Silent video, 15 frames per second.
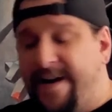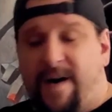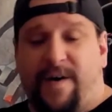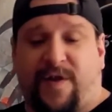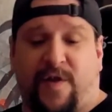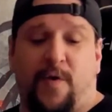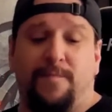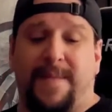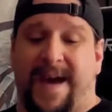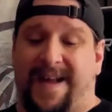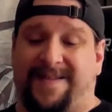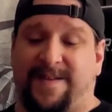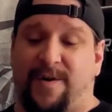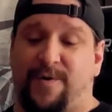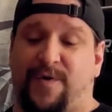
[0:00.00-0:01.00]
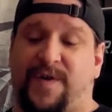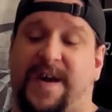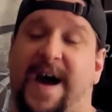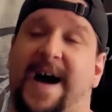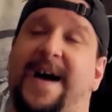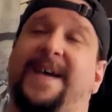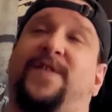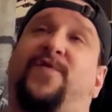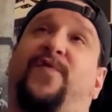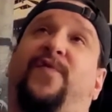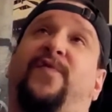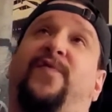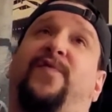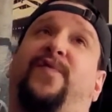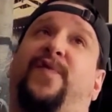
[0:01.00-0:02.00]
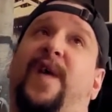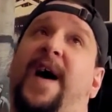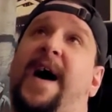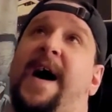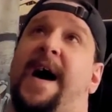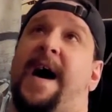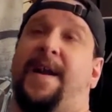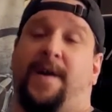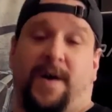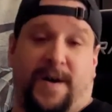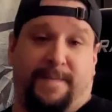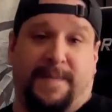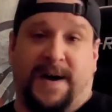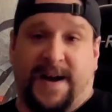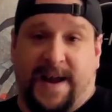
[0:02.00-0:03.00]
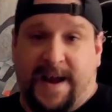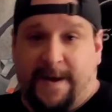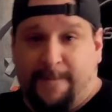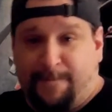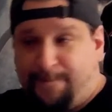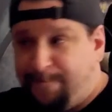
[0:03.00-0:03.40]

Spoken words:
It also made those guys fat on money.